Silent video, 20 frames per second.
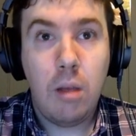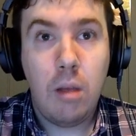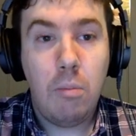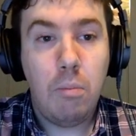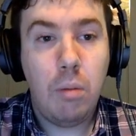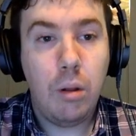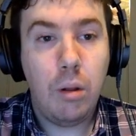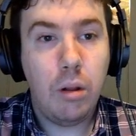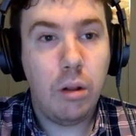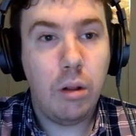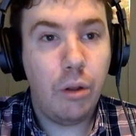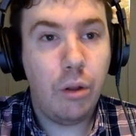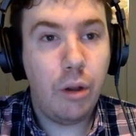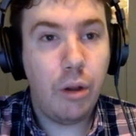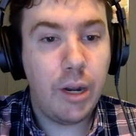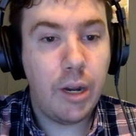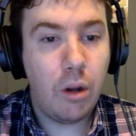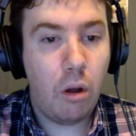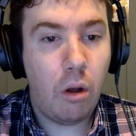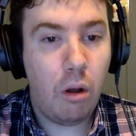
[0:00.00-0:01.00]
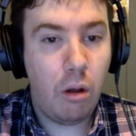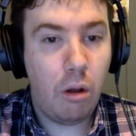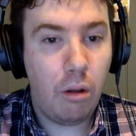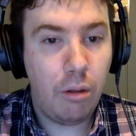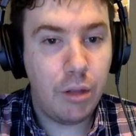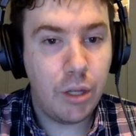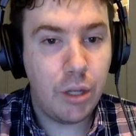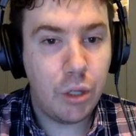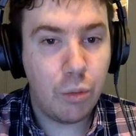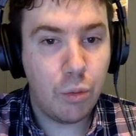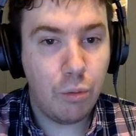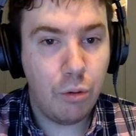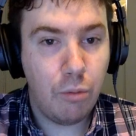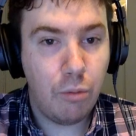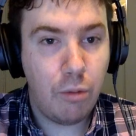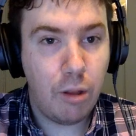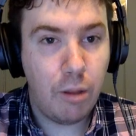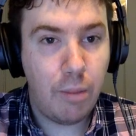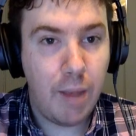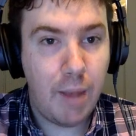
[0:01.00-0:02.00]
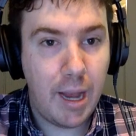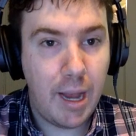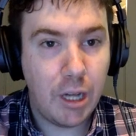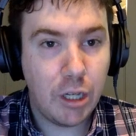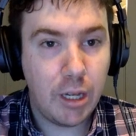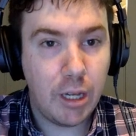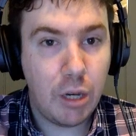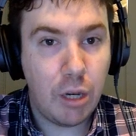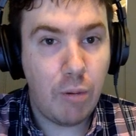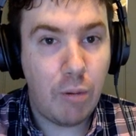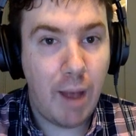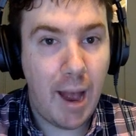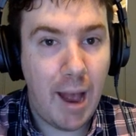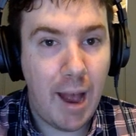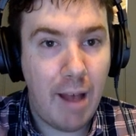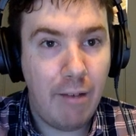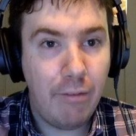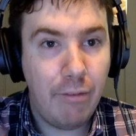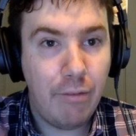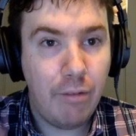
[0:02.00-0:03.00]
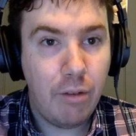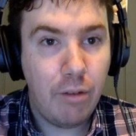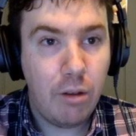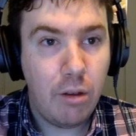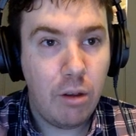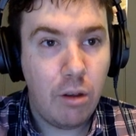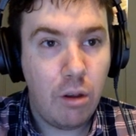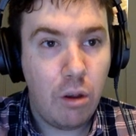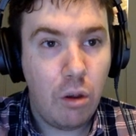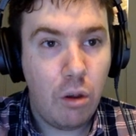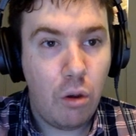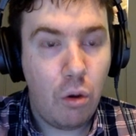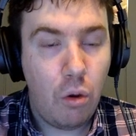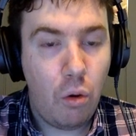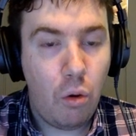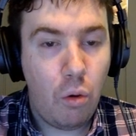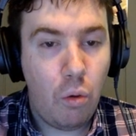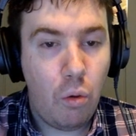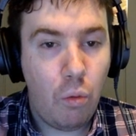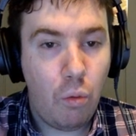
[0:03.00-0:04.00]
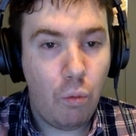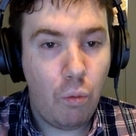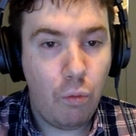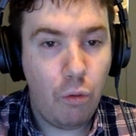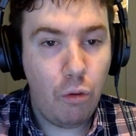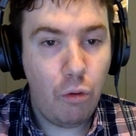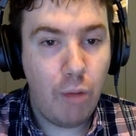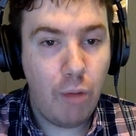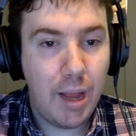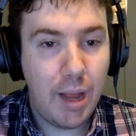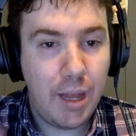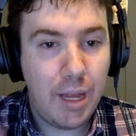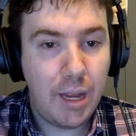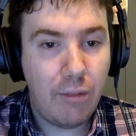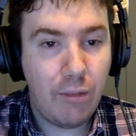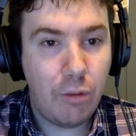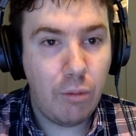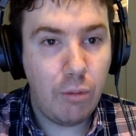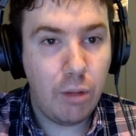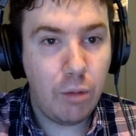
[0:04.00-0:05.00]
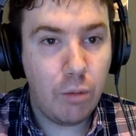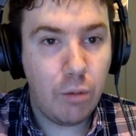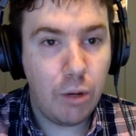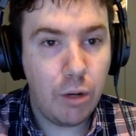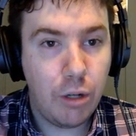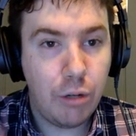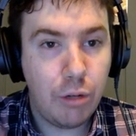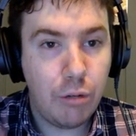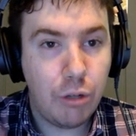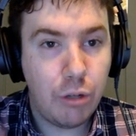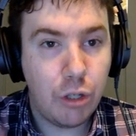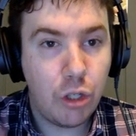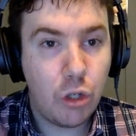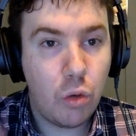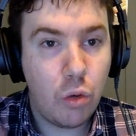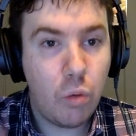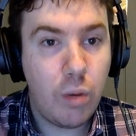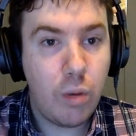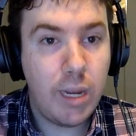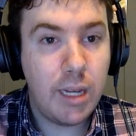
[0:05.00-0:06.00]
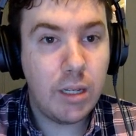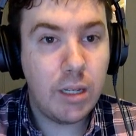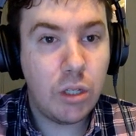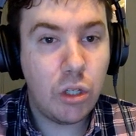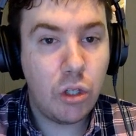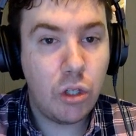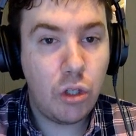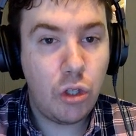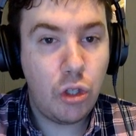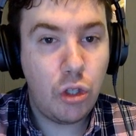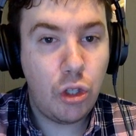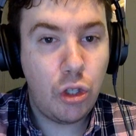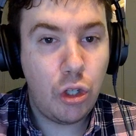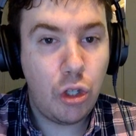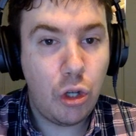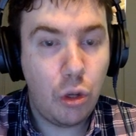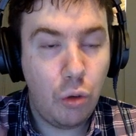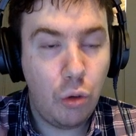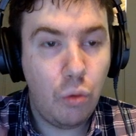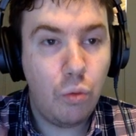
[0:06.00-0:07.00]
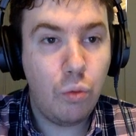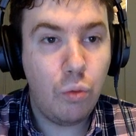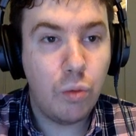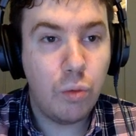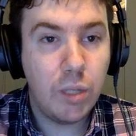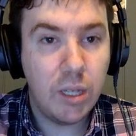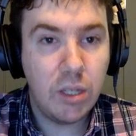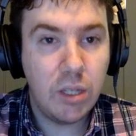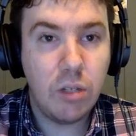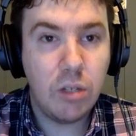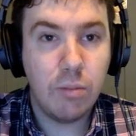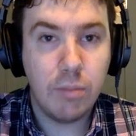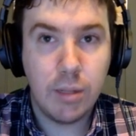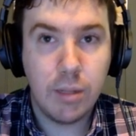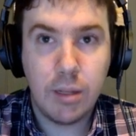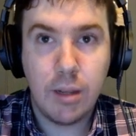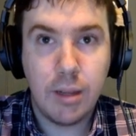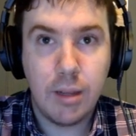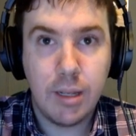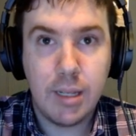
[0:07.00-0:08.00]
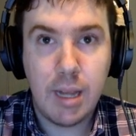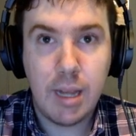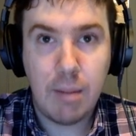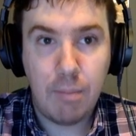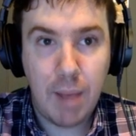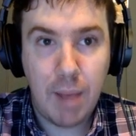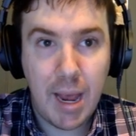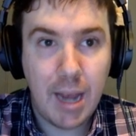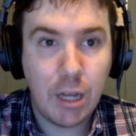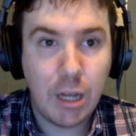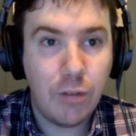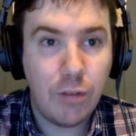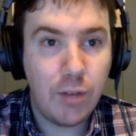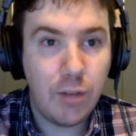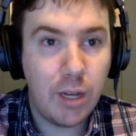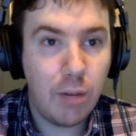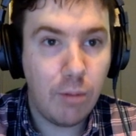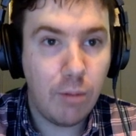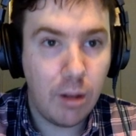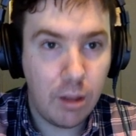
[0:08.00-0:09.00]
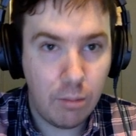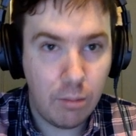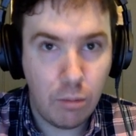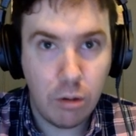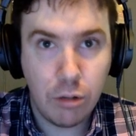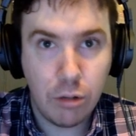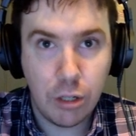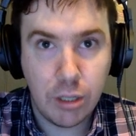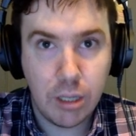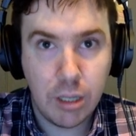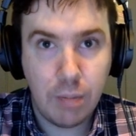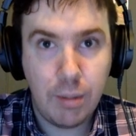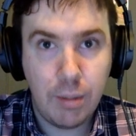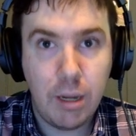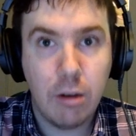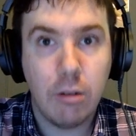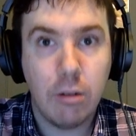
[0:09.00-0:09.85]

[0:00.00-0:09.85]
But look at all this room around the page. Like, you have room, I think, if you really wanted to squeeze 2 systems on the same page if you get rid of the margins up here.